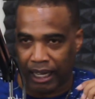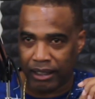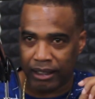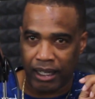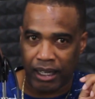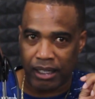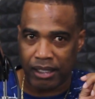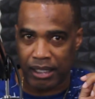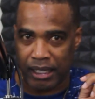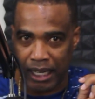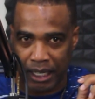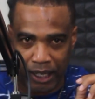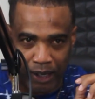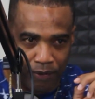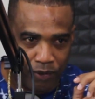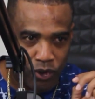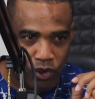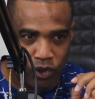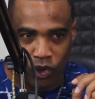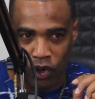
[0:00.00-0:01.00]
Andall said,
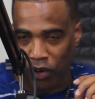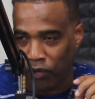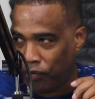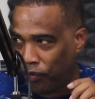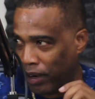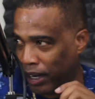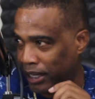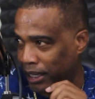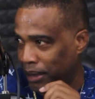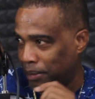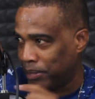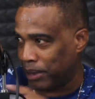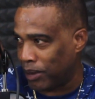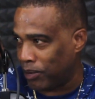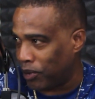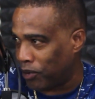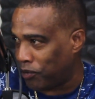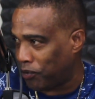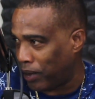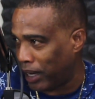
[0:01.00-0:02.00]
if you don't find them, they
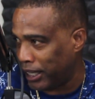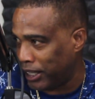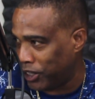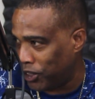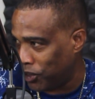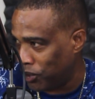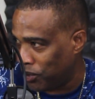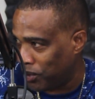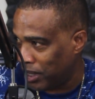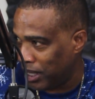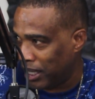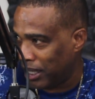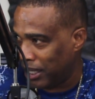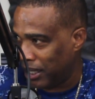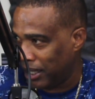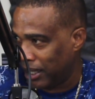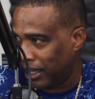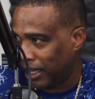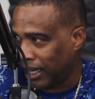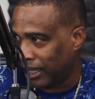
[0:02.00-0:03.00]
will find you, mm.
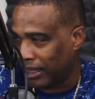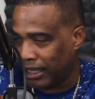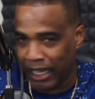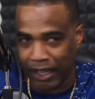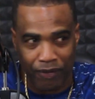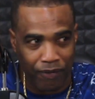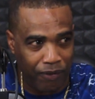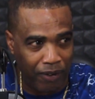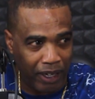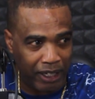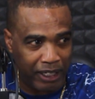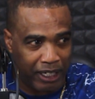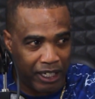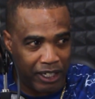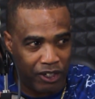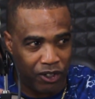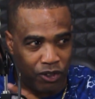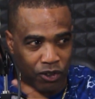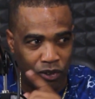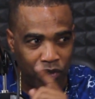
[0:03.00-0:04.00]
and they're
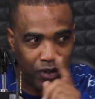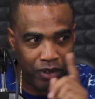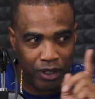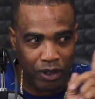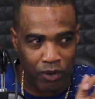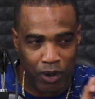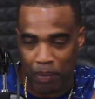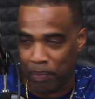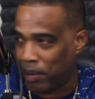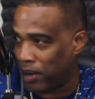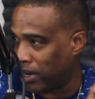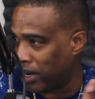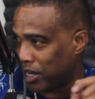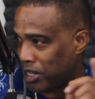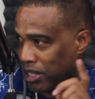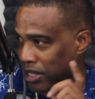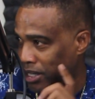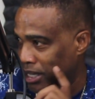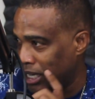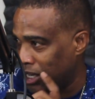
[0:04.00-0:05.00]
finding you. The
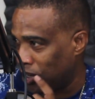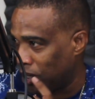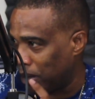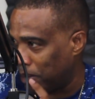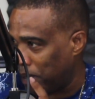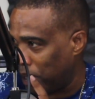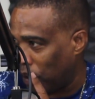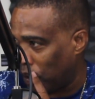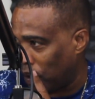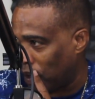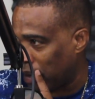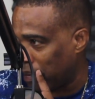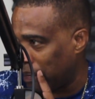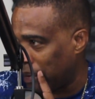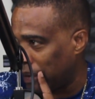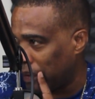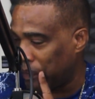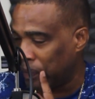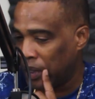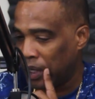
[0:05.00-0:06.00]
repercussions are going to be
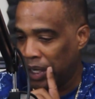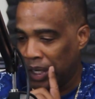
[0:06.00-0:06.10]
horrible.